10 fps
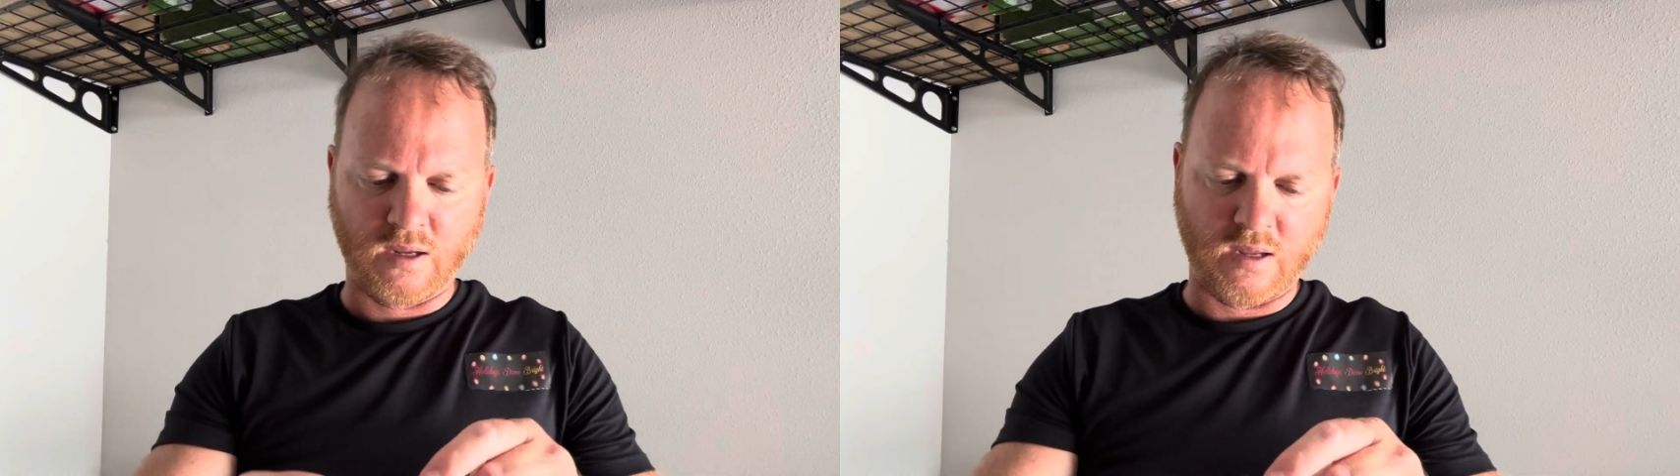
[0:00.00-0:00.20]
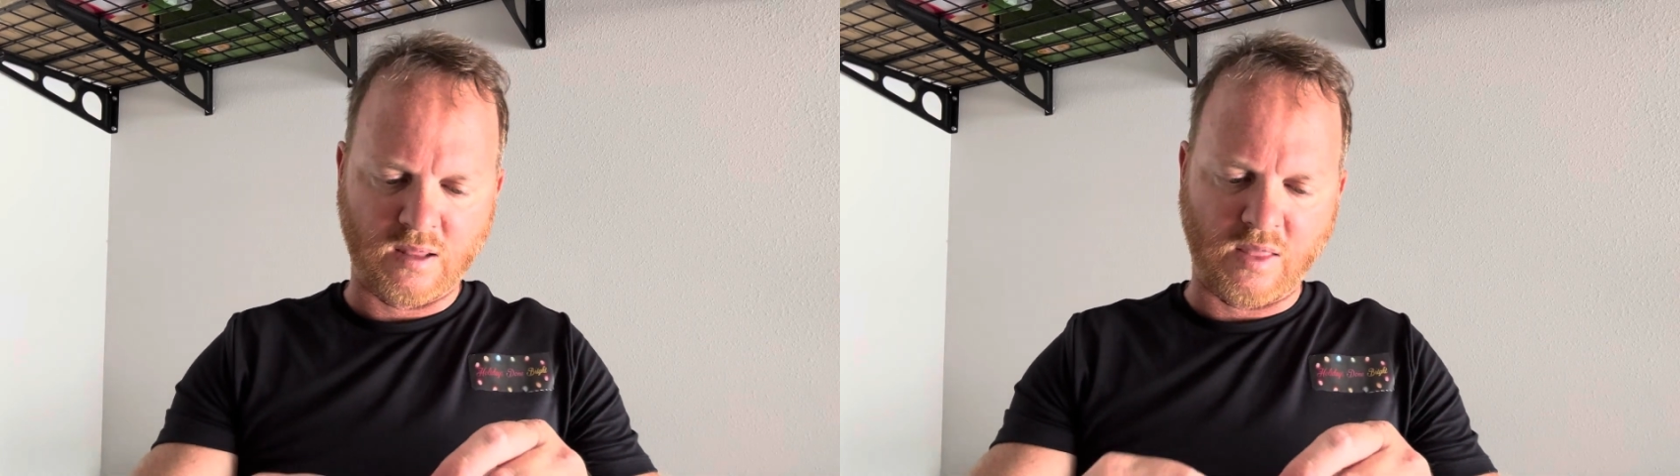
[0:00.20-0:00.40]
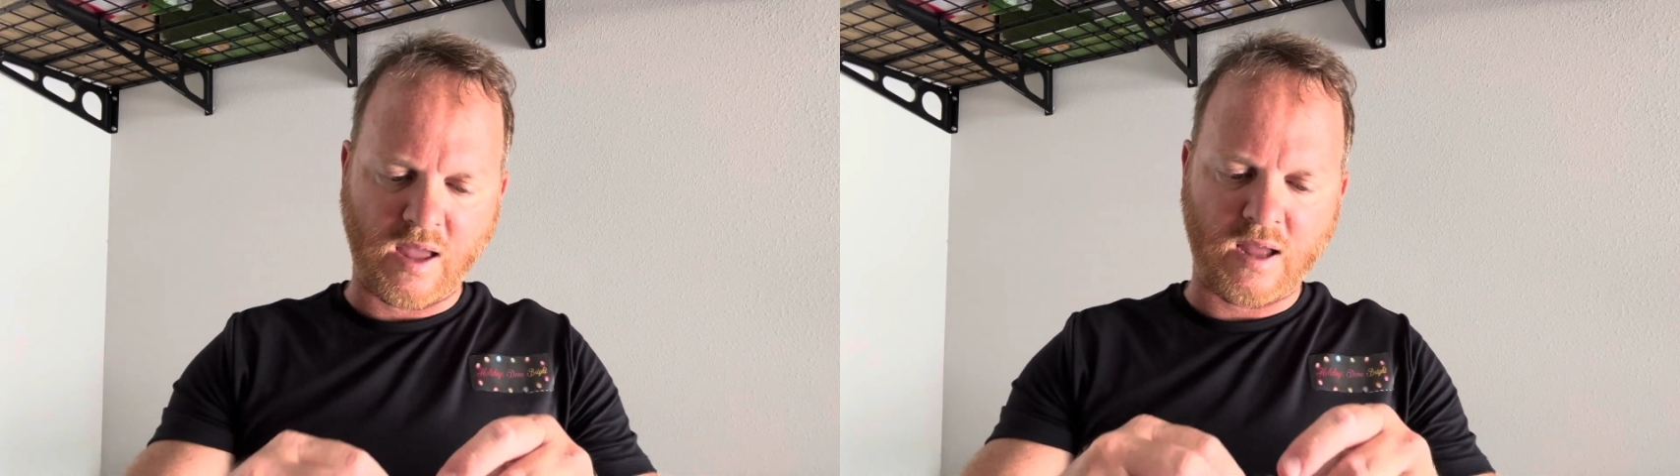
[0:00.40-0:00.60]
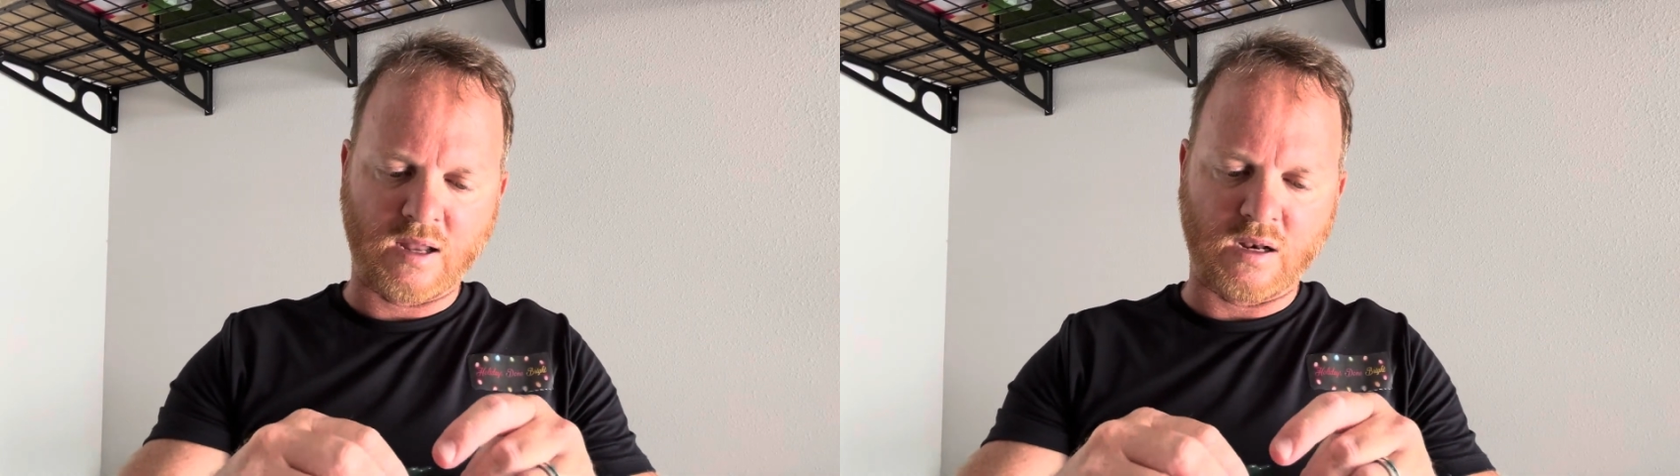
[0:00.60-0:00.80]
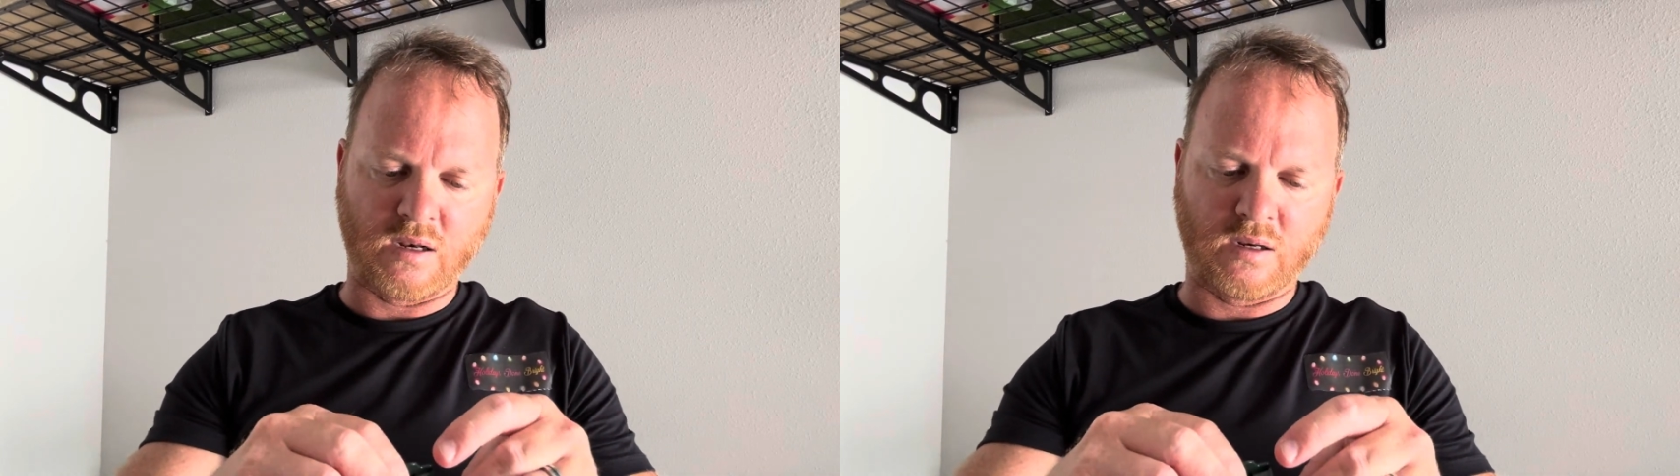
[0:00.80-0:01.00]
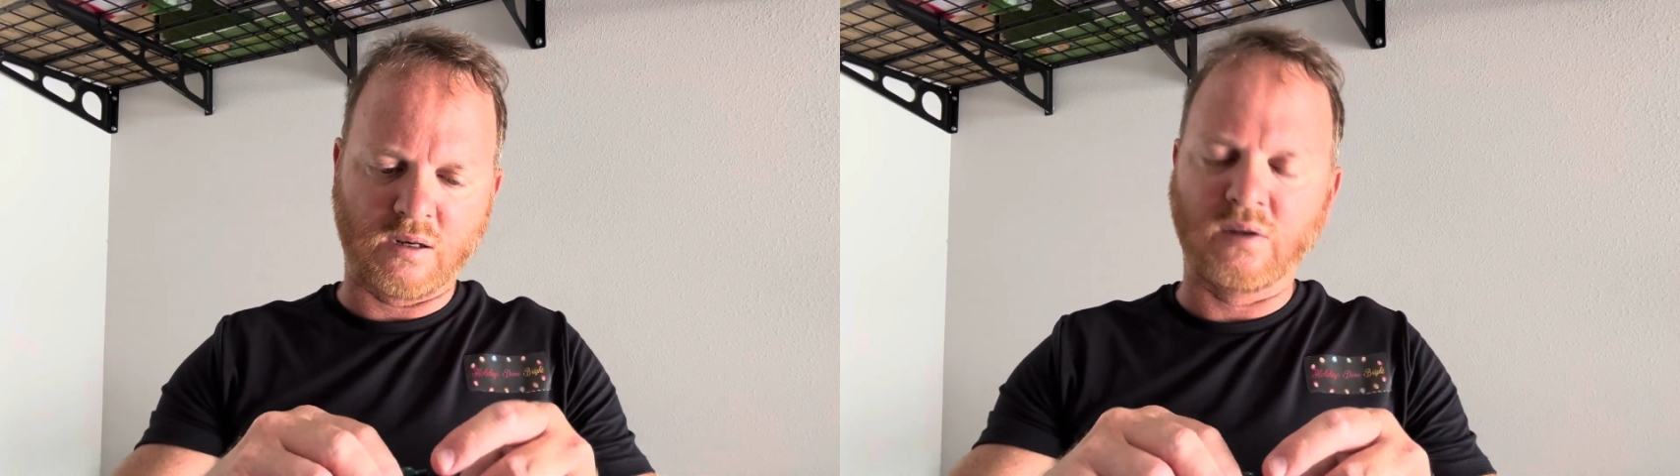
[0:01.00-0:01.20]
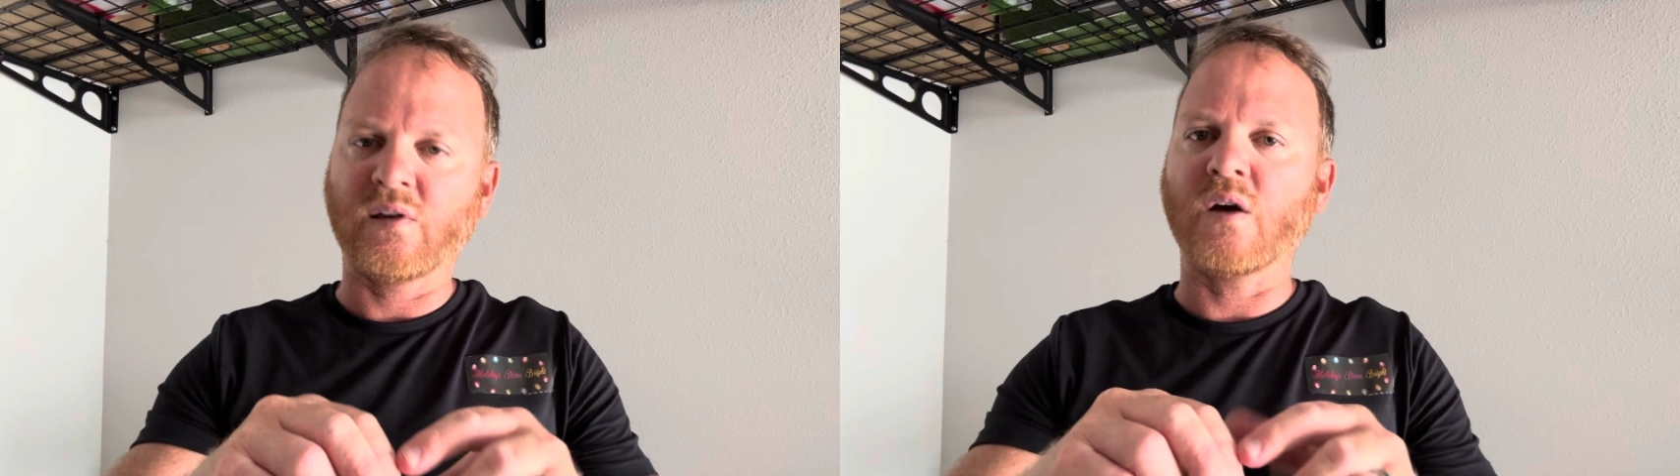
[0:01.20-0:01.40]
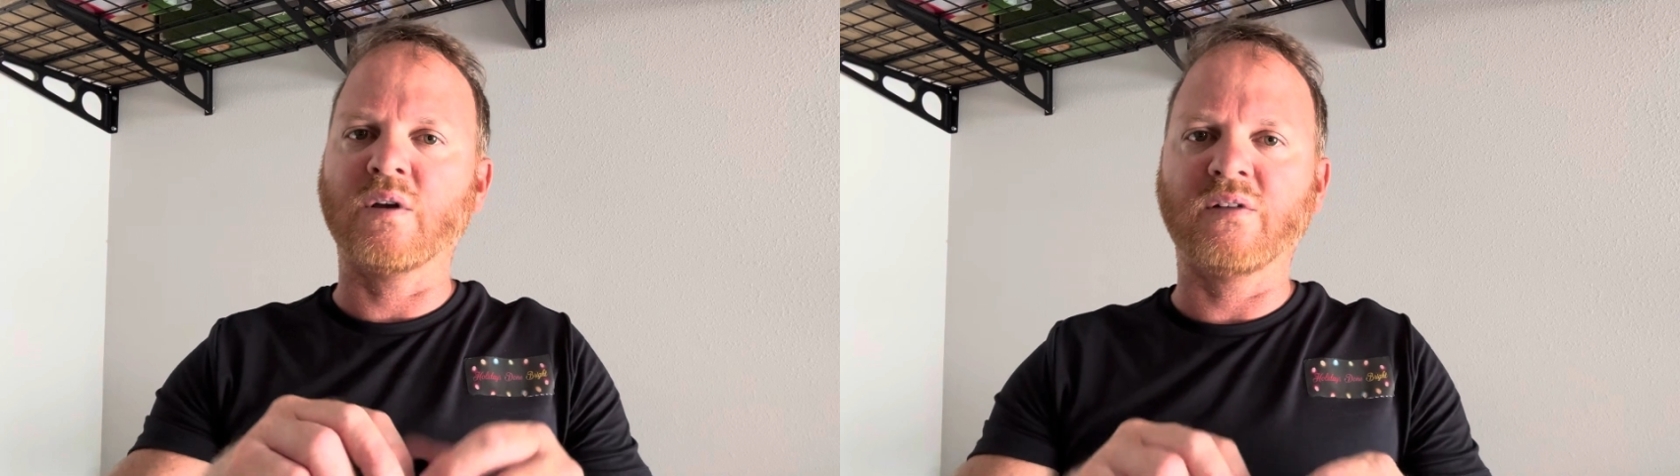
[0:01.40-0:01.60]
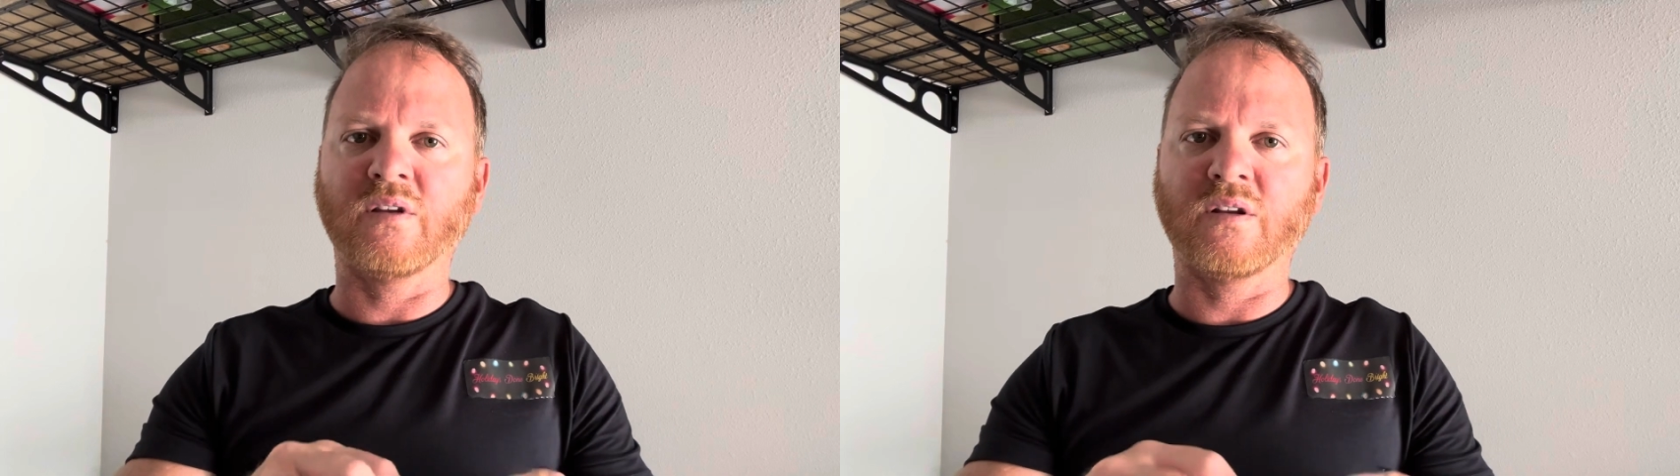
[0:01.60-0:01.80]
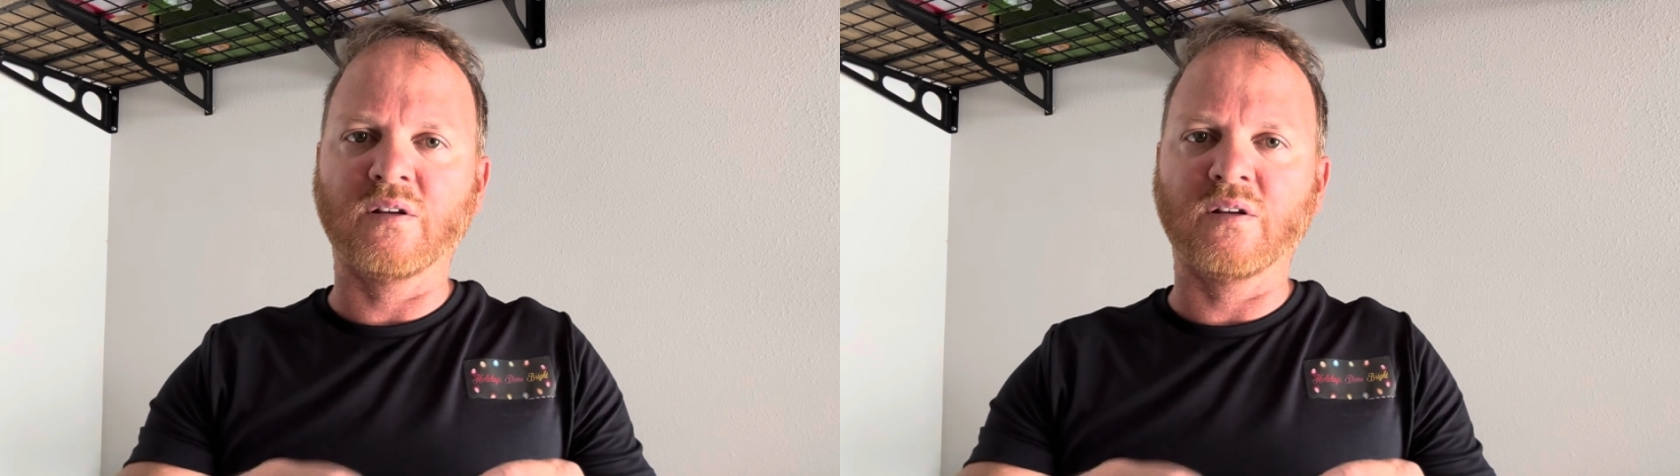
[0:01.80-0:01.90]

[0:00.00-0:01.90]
And that is how easy it